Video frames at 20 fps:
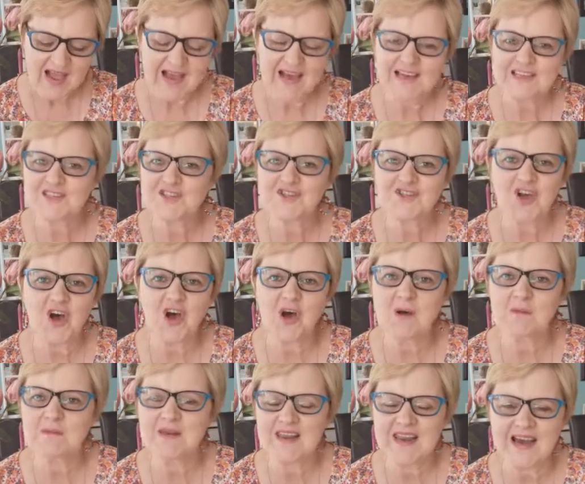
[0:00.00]
Uh,
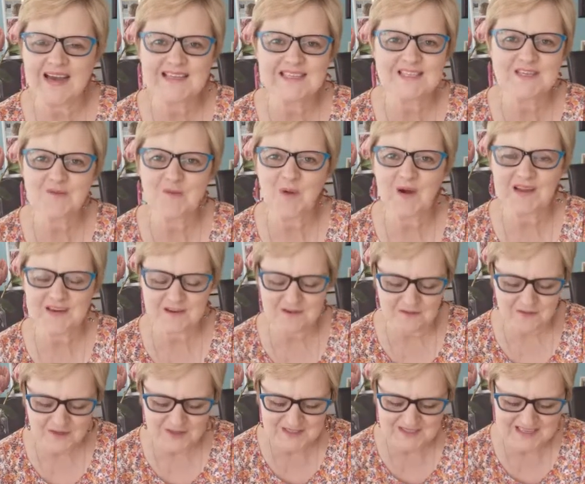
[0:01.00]
Psalm
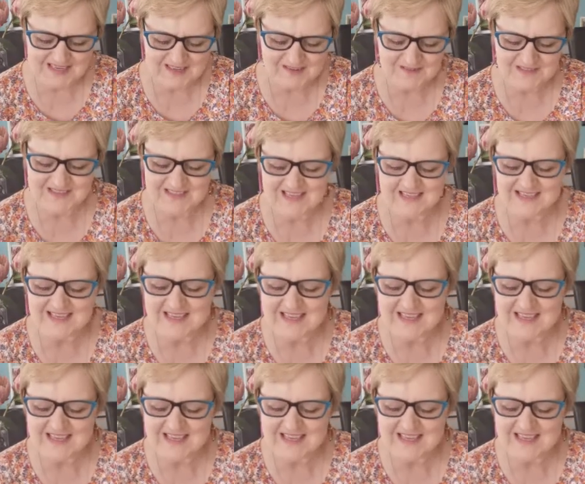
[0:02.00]
91 verse 11 says,